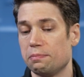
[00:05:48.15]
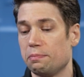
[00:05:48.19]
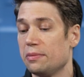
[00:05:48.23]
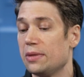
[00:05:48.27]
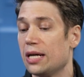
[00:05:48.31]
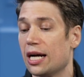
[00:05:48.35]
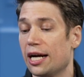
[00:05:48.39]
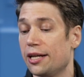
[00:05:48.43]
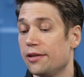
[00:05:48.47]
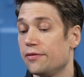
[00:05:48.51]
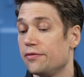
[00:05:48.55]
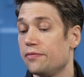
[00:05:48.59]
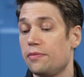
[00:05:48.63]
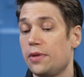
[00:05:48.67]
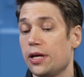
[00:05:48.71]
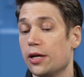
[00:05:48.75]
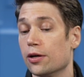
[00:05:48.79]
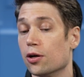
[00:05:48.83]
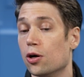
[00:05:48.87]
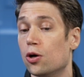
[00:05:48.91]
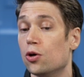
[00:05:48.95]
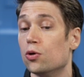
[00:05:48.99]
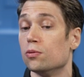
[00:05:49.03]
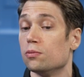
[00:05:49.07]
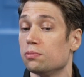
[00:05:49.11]
kind of
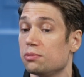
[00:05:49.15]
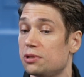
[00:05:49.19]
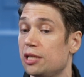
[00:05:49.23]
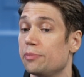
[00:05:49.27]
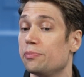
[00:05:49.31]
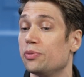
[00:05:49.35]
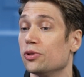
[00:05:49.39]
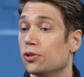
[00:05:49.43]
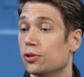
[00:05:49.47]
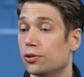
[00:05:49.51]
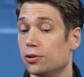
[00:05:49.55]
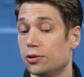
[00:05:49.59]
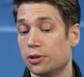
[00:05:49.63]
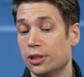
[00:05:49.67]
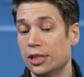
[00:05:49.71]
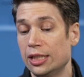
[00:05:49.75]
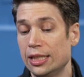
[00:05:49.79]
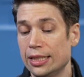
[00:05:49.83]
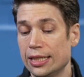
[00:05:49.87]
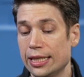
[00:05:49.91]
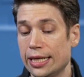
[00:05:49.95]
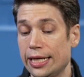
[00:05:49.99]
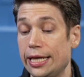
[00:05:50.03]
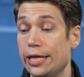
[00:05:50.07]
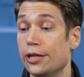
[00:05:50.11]
their own typical
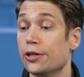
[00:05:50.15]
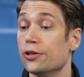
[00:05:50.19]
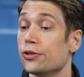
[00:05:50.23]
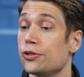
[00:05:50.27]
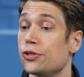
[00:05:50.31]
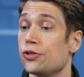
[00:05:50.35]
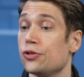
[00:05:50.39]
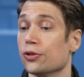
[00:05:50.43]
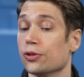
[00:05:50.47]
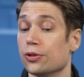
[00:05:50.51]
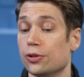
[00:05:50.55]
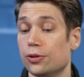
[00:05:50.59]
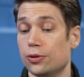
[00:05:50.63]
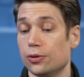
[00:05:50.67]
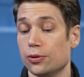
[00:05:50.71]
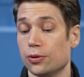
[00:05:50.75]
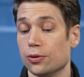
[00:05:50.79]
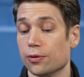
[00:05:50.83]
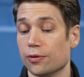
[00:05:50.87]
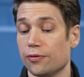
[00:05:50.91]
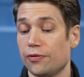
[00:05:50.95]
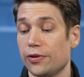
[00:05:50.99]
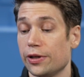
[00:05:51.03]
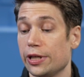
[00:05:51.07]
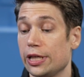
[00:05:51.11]
inner circle
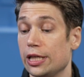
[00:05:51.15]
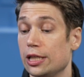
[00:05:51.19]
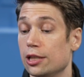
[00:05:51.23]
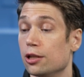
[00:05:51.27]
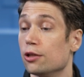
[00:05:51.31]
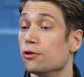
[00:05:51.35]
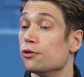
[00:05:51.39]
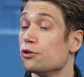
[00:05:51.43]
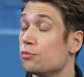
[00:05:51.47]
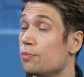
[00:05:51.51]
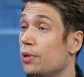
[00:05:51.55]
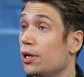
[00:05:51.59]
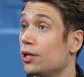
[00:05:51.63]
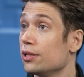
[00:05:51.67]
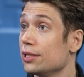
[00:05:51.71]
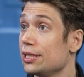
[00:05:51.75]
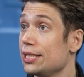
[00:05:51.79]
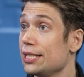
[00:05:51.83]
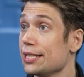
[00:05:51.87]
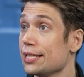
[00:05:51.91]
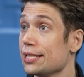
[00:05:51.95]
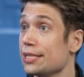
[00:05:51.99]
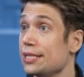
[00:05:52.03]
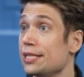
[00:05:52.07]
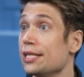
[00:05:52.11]
or very close
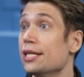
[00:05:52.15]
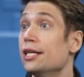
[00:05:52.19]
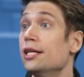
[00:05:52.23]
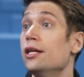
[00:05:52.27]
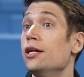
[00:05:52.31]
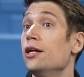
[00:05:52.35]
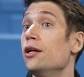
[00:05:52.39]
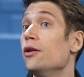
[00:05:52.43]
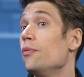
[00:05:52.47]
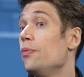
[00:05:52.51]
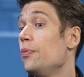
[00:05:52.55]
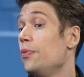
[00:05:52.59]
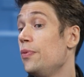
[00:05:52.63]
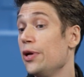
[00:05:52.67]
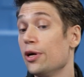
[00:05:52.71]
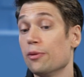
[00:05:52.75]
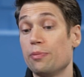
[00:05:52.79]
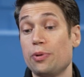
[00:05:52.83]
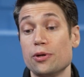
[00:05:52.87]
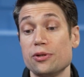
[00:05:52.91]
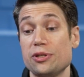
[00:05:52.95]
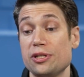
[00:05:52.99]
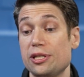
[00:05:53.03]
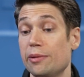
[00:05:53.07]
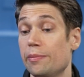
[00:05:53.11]
politics. They're
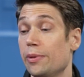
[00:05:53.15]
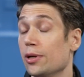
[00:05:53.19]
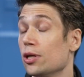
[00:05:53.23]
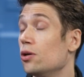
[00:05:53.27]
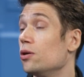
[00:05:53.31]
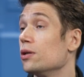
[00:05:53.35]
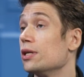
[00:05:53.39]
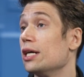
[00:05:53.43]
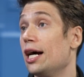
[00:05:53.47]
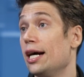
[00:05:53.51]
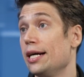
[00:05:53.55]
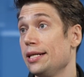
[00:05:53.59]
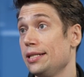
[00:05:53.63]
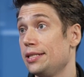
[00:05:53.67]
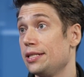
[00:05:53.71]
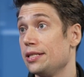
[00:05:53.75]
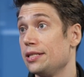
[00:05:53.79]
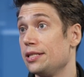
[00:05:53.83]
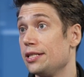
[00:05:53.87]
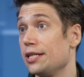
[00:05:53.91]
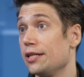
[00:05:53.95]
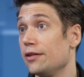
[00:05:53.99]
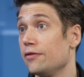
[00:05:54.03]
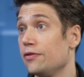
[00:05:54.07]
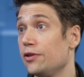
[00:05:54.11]
posting about all kinds of
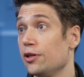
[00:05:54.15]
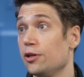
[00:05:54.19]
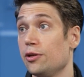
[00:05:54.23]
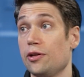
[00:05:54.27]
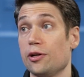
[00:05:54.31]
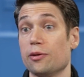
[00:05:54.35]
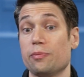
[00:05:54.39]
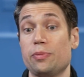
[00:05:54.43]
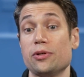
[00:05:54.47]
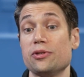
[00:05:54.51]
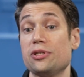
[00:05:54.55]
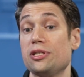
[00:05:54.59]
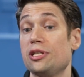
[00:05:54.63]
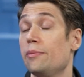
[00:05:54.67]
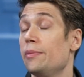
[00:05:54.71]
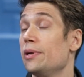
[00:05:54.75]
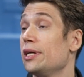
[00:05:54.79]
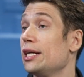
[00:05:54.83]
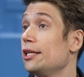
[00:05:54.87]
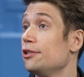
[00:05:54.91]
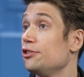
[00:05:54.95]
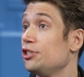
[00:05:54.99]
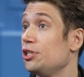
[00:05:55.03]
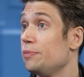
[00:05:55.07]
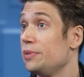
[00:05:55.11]
stuff. They're posting
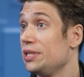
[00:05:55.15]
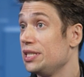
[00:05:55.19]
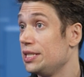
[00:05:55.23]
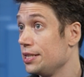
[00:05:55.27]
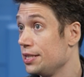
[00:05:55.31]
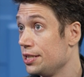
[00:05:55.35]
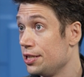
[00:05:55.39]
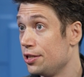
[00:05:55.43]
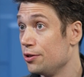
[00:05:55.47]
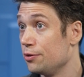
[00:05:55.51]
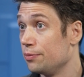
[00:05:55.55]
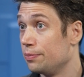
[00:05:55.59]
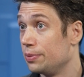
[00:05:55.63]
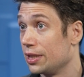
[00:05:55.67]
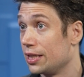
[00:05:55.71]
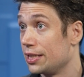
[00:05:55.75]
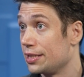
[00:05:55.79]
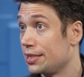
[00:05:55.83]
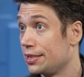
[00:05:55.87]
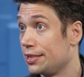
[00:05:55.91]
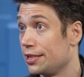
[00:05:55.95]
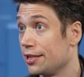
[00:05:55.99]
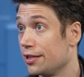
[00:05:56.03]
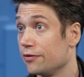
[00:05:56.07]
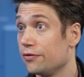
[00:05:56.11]
about LGBTQ
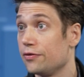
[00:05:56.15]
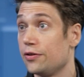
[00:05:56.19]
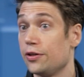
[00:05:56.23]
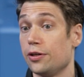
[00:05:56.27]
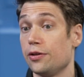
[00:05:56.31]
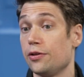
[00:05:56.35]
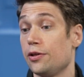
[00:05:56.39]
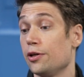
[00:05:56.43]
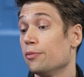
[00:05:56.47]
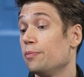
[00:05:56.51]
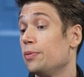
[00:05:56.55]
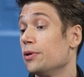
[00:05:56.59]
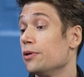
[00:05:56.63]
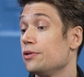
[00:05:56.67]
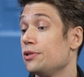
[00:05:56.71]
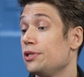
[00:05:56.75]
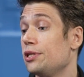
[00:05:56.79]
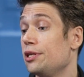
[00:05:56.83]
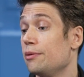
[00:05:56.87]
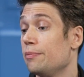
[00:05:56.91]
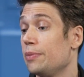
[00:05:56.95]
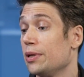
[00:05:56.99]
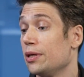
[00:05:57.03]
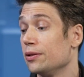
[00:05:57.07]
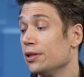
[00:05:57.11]
plus stuff. They're
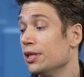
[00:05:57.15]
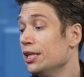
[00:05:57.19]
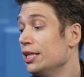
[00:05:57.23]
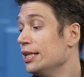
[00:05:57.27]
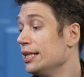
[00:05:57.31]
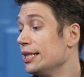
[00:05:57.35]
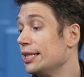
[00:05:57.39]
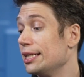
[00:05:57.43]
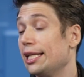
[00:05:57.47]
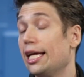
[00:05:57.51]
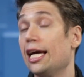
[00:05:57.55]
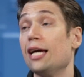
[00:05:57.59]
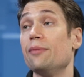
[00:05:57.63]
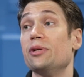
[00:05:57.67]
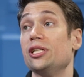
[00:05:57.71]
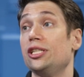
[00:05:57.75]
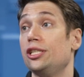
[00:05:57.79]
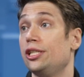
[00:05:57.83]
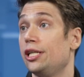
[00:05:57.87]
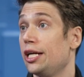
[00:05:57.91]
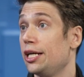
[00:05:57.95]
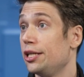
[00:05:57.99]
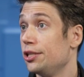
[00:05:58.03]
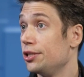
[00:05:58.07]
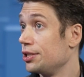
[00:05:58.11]
posting about climate
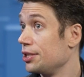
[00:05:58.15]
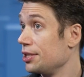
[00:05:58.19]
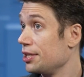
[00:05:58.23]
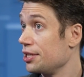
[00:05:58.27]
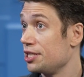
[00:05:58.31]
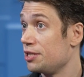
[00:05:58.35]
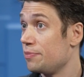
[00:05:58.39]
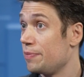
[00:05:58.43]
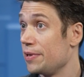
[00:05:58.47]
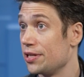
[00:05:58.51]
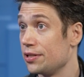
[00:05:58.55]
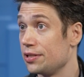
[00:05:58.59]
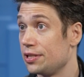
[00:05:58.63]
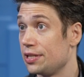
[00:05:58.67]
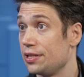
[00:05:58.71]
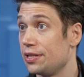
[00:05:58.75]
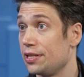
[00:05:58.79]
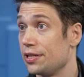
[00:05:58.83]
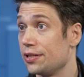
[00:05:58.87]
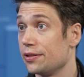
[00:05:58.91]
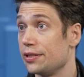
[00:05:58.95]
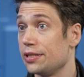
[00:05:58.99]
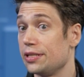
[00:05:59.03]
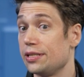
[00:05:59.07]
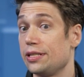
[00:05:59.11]
change and conspiracy
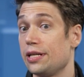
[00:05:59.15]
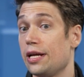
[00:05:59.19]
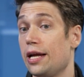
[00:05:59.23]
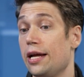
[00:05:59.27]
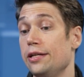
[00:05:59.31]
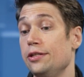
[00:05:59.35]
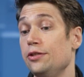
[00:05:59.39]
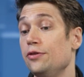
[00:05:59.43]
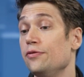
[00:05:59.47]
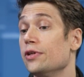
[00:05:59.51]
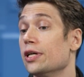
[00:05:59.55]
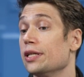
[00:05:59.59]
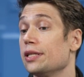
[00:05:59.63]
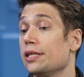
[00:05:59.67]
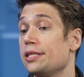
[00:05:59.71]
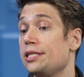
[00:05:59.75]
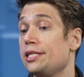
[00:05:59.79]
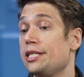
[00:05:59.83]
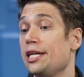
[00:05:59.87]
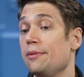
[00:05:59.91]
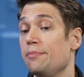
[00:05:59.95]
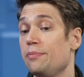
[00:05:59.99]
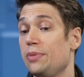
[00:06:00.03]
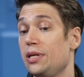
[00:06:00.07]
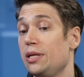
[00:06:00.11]
theories. And you've got the same